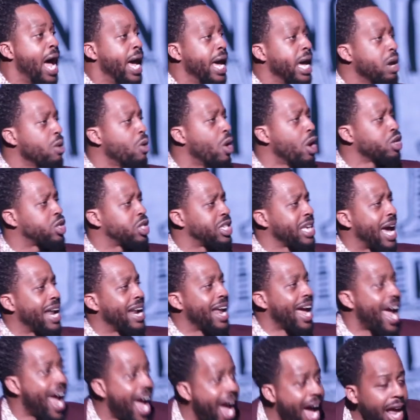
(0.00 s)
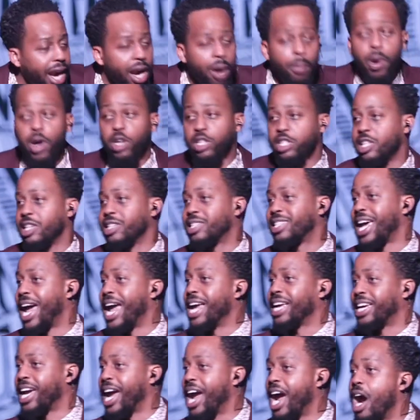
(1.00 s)
He will send animals to
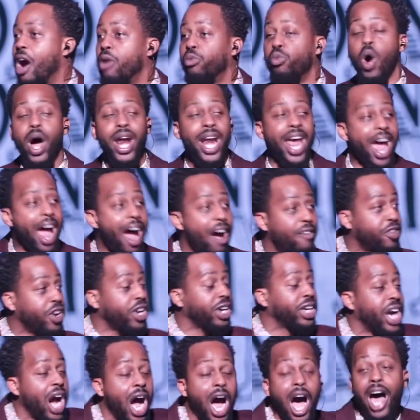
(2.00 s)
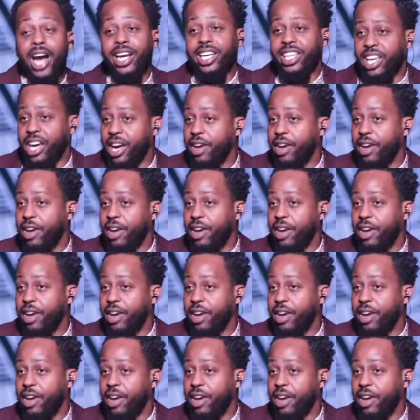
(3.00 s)
take care of whatever God